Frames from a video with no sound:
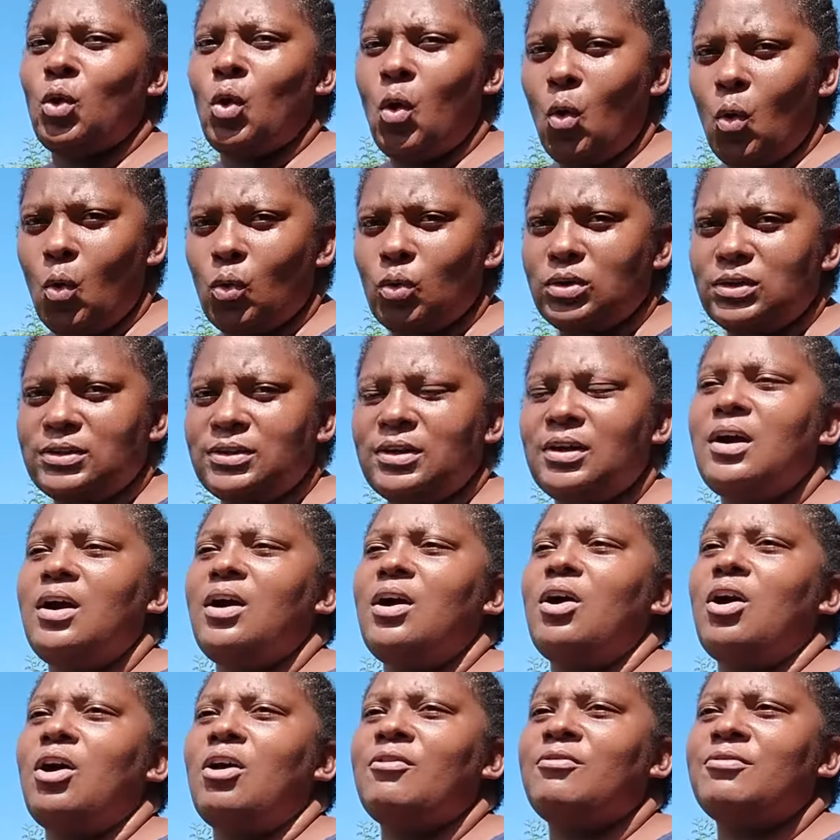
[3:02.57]
cold
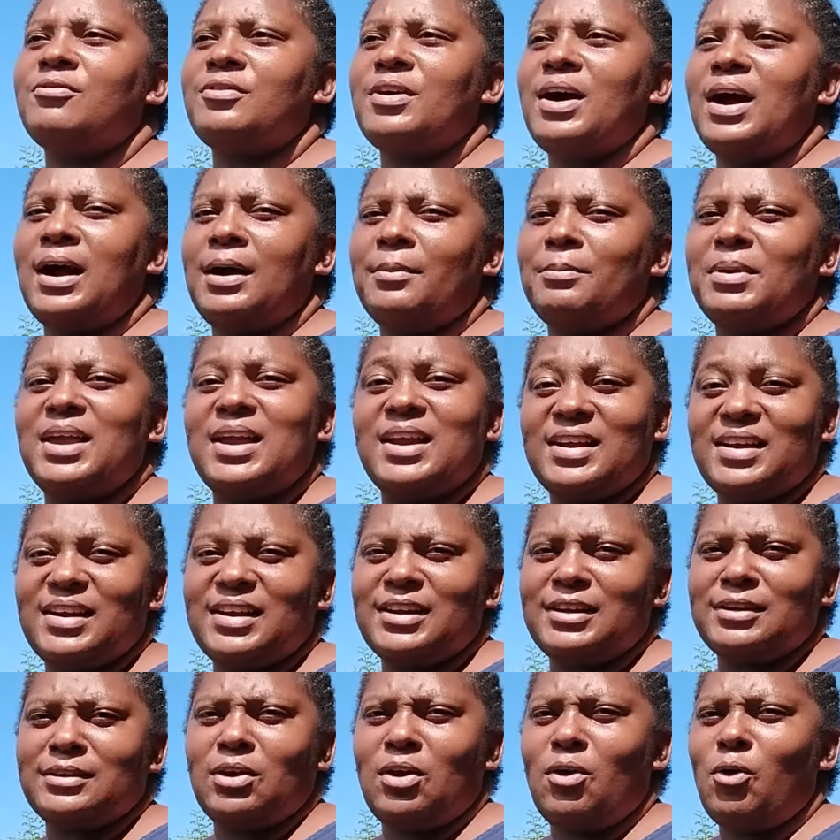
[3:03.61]
of
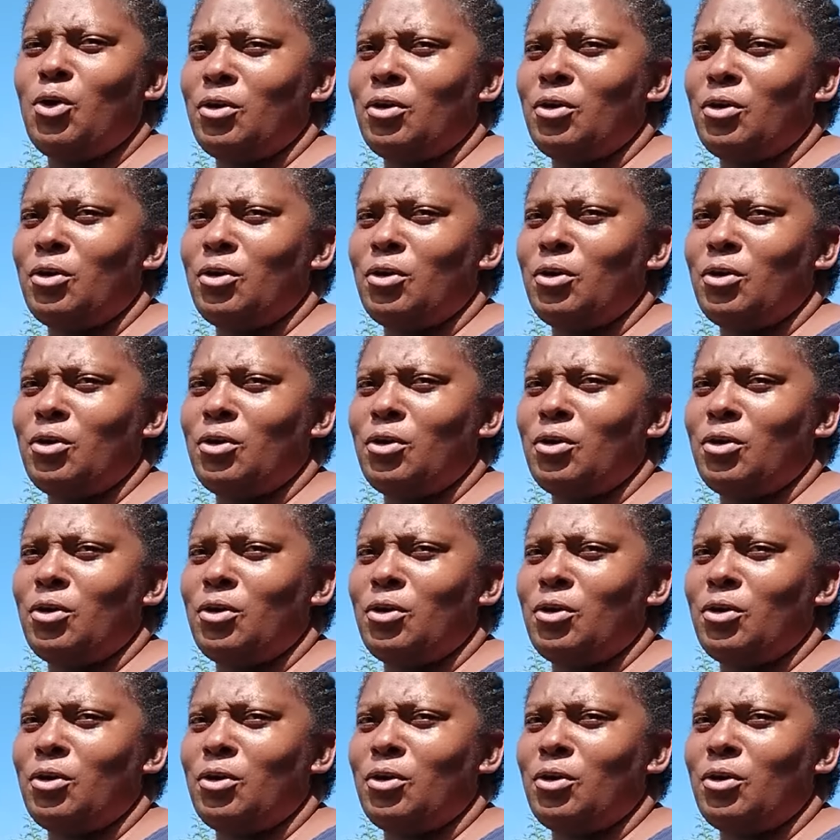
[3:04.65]
England